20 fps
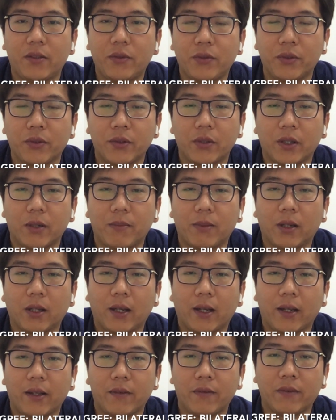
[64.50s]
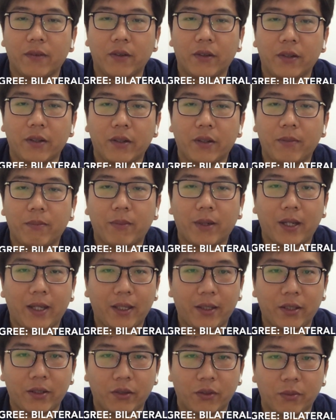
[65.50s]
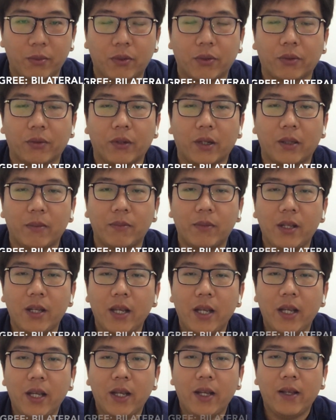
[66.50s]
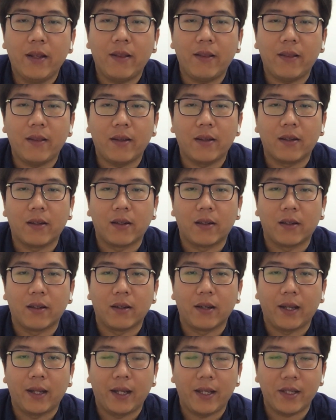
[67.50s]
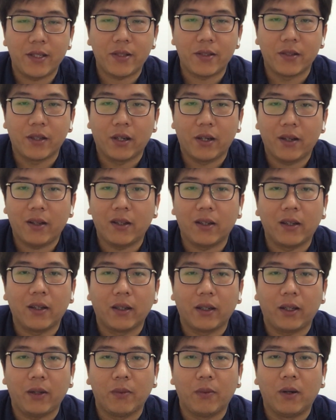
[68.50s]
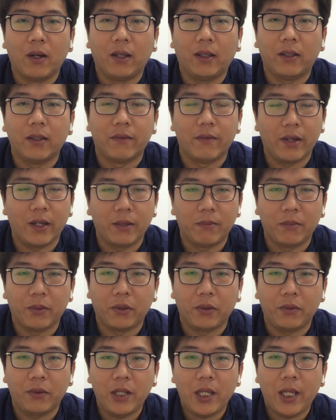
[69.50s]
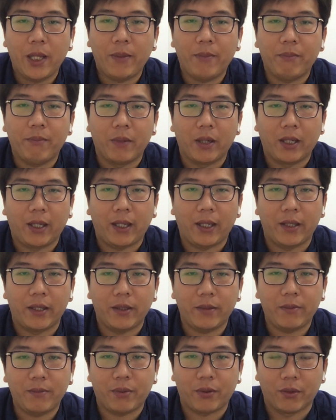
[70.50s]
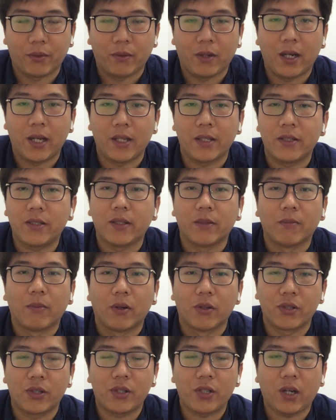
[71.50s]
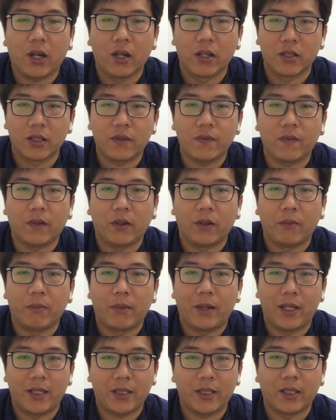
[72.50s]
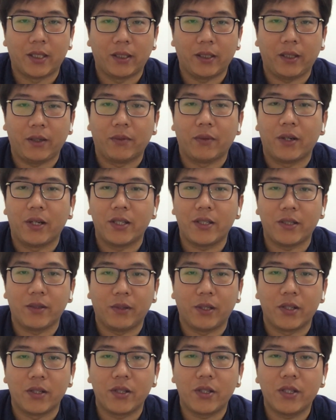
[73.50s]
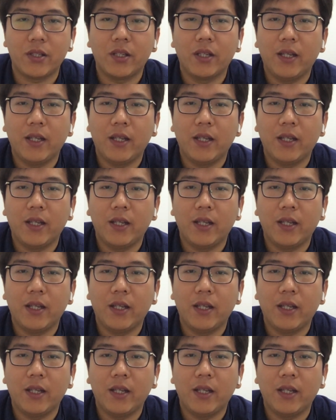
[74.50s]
to apply for the bilateral program. It is not the only one available, but it provides the most chance for bachelor degree students.